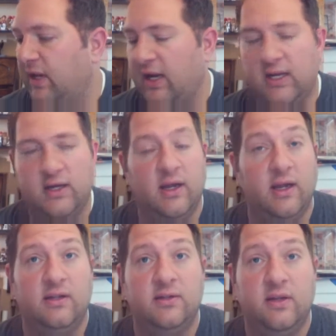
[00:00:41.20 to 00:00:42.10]

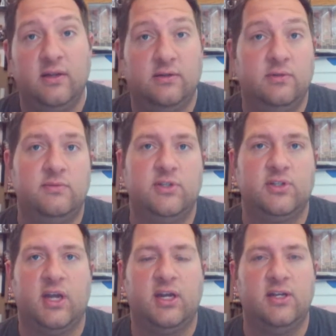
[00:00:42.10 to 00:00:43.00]
and
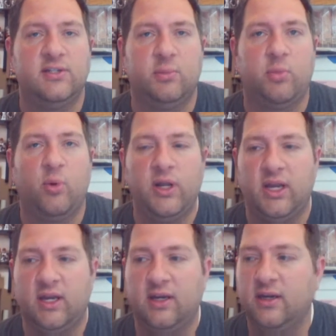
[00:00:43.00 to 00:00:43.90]
just kind of
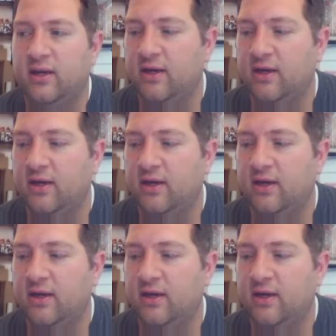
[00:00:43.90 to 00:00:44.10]
disappointing.